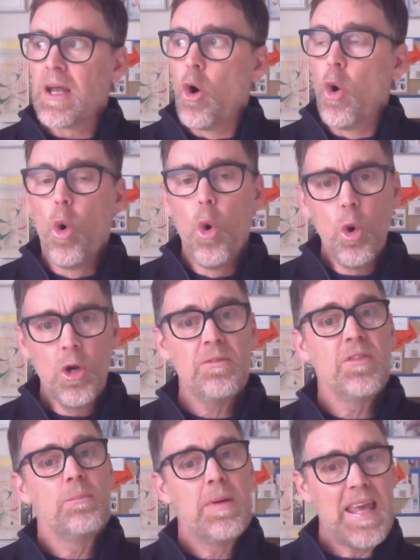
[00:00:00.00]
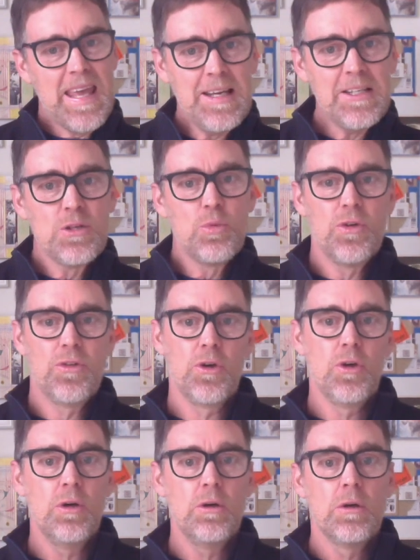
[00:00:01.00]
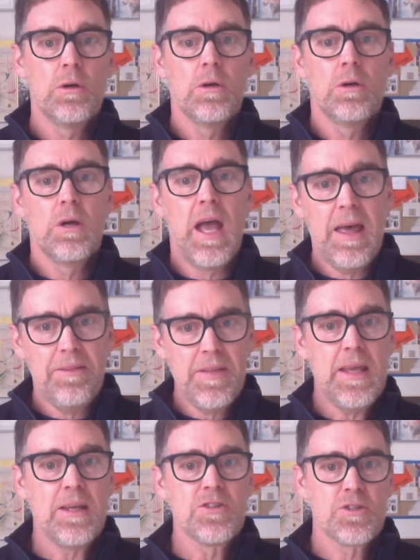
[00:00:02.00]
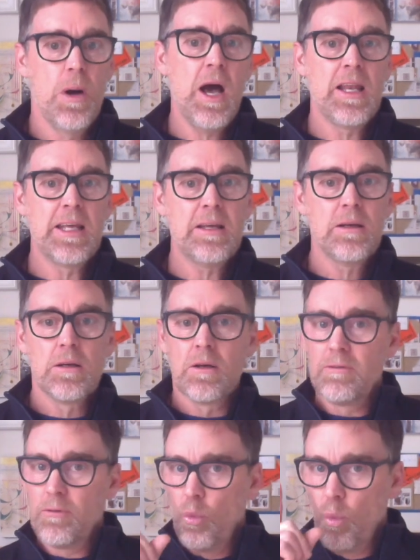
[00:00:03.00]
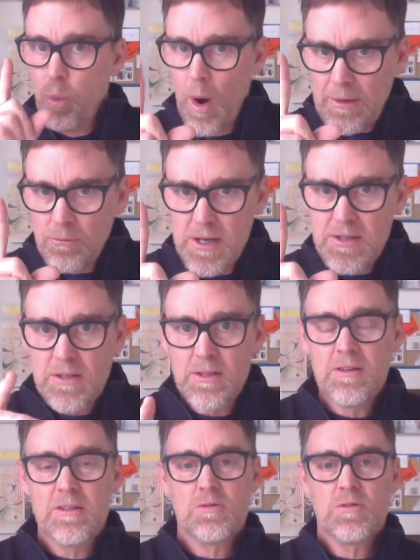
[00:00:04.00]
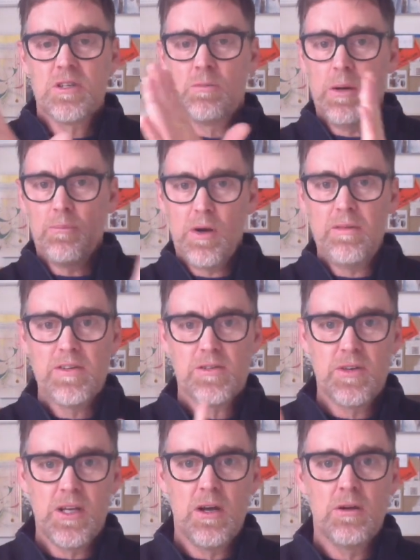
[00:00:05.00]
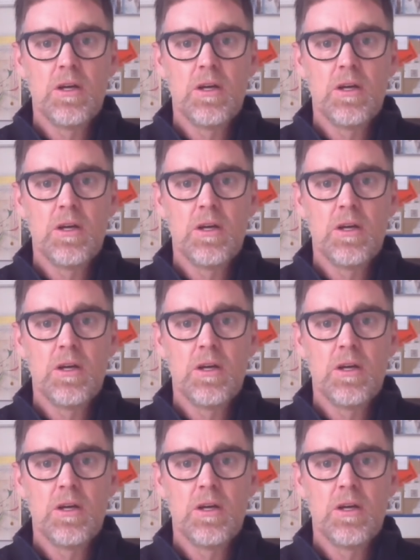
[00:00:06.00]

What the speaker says: All of them ended with her, at the end, smiling for one reason, and this was in my previous video,